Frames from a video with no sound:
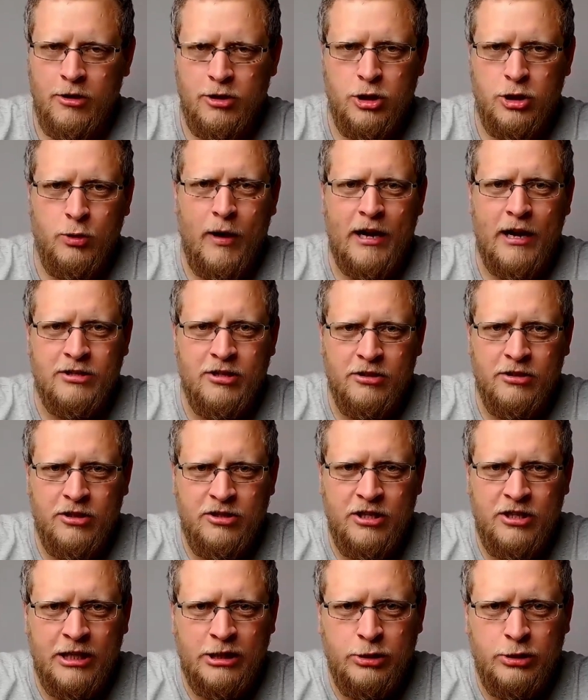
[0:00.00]
to act under
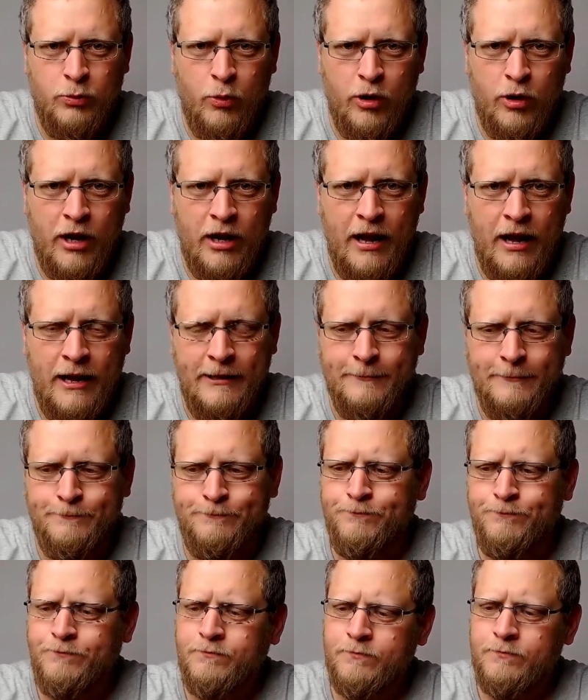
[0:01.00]
Section 188.
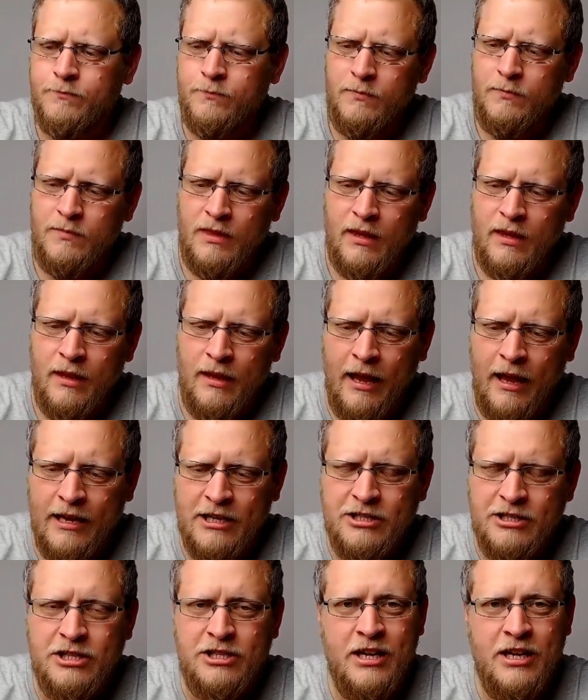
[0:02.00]
And
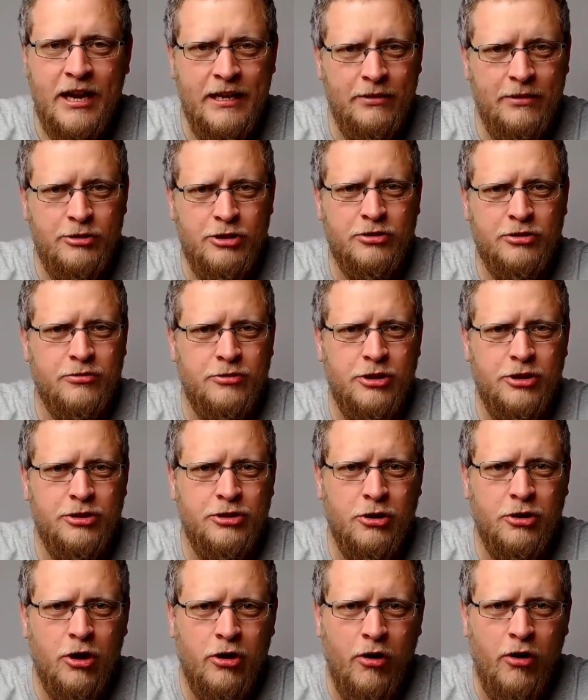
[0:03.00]
as I say, just
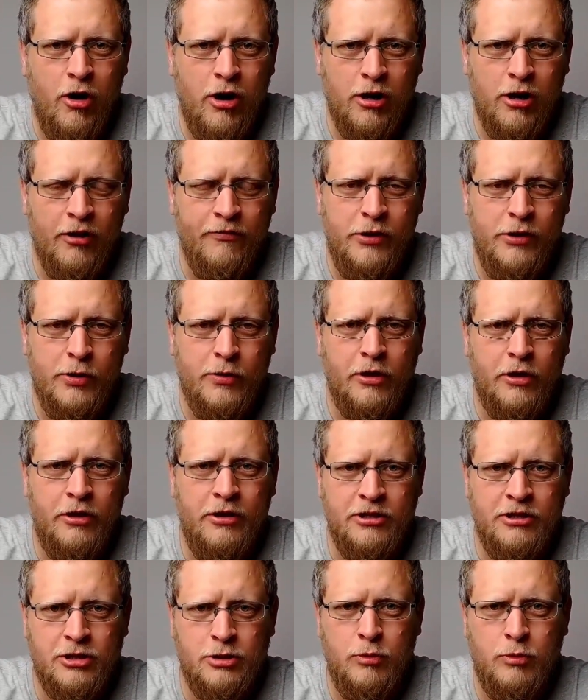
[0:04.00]
to kind of highlight a few other
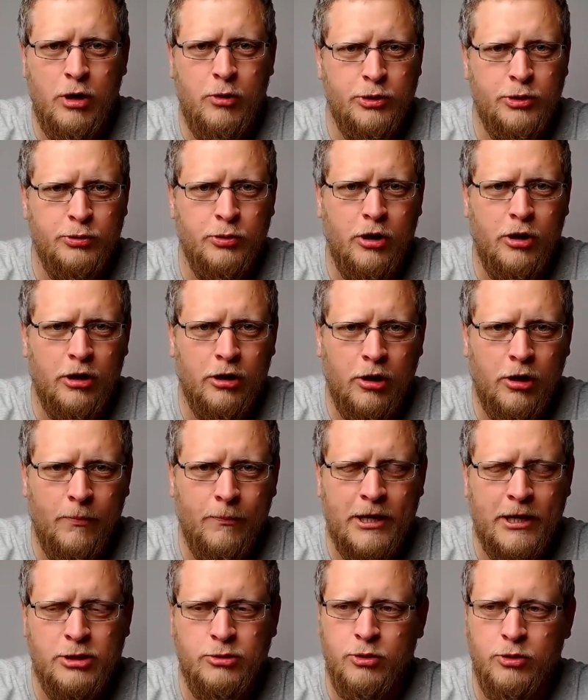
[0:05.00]
things as well, which we'll kind of come
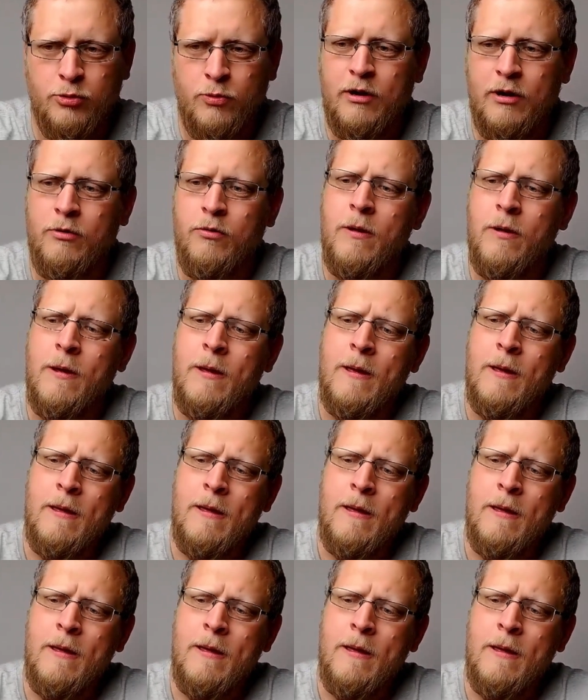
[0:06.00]
back to as well.